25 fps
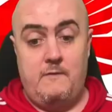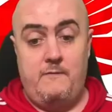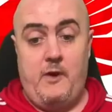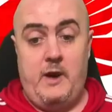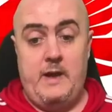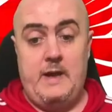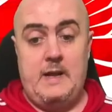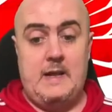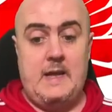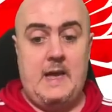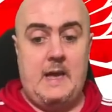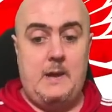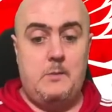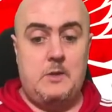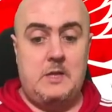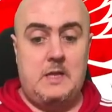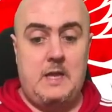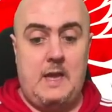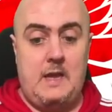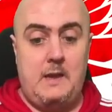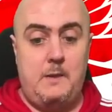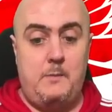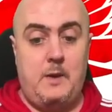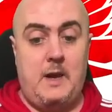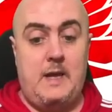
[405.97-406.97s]
Final game will
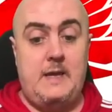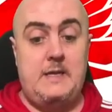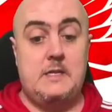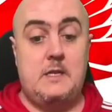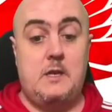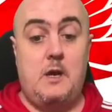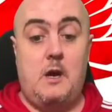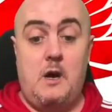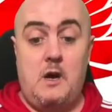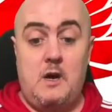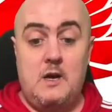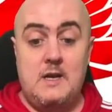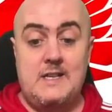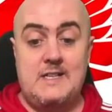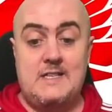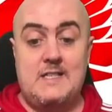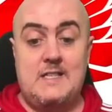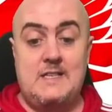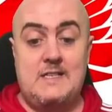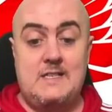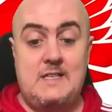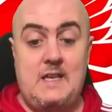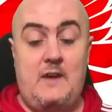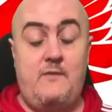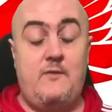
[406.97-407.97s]
take place on August
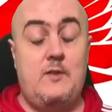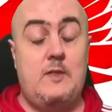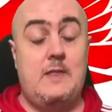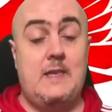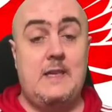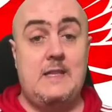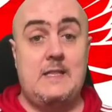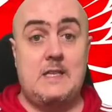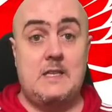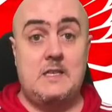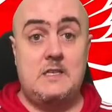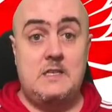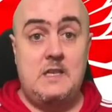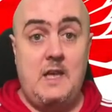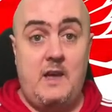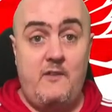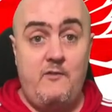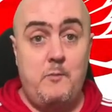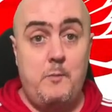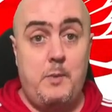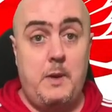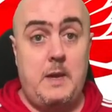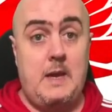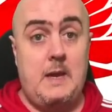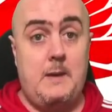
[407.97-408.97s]
the 7th. It's a
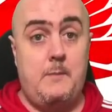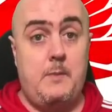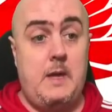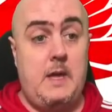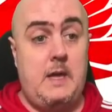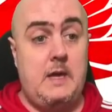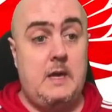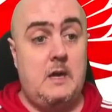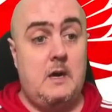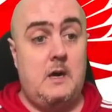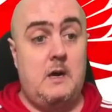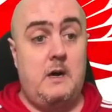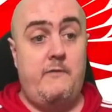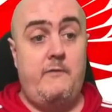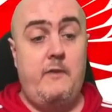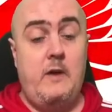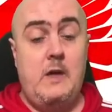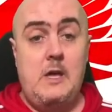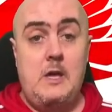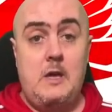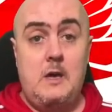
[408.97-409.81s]
7 p.m. kickoff.